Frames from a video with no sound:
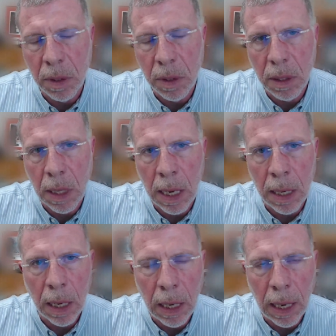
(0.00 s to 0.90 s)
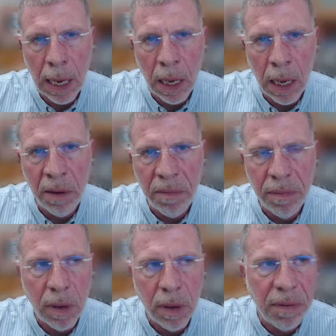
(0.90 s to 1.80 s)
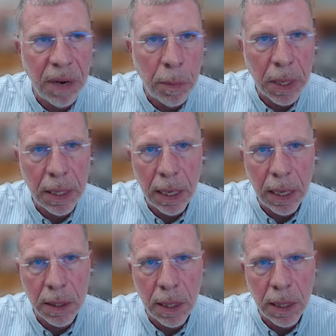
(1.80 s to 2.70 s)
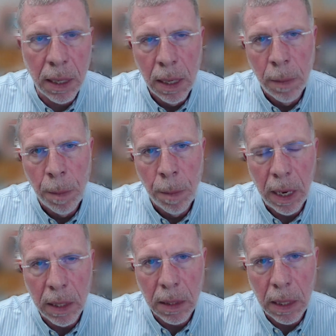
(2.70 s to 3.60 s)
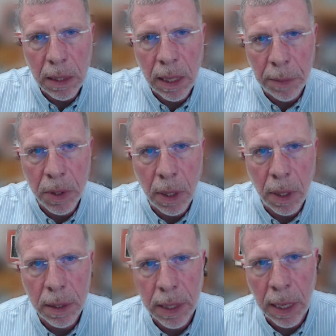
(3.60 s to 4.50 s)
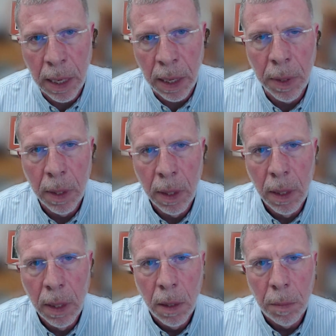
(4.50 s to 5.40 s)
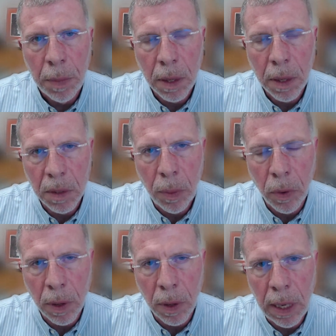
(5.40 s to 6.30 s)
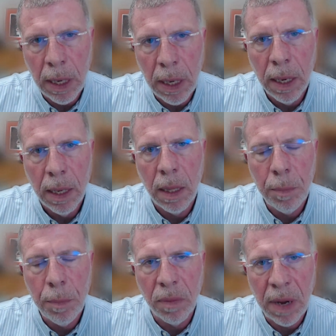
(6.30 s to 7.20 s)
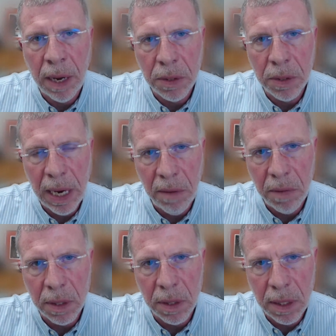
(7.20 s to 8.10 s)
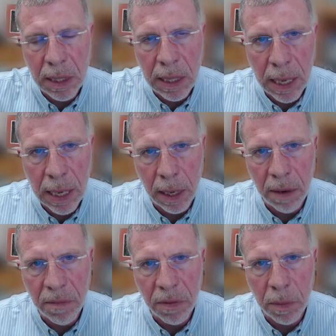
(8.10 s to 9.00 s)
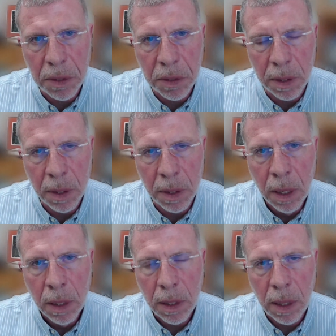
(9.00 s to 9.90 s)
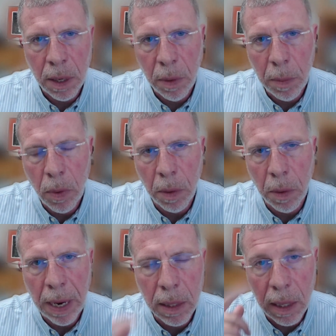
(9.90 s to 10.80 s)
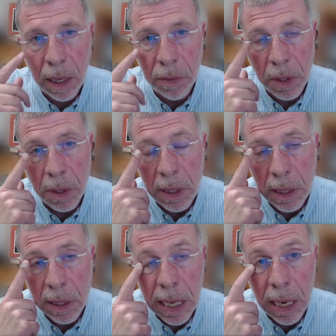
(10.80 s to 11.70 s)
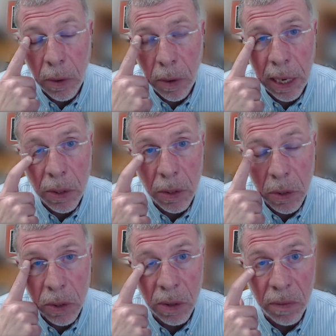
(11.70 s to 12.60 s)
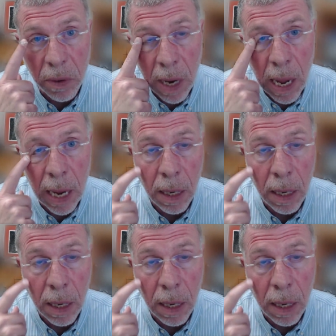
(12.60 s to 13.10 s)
It's not a live a fabric data set. It is a snapshot in time because importantly, the providers have to see that information to then report back to the FCC is that location served or not.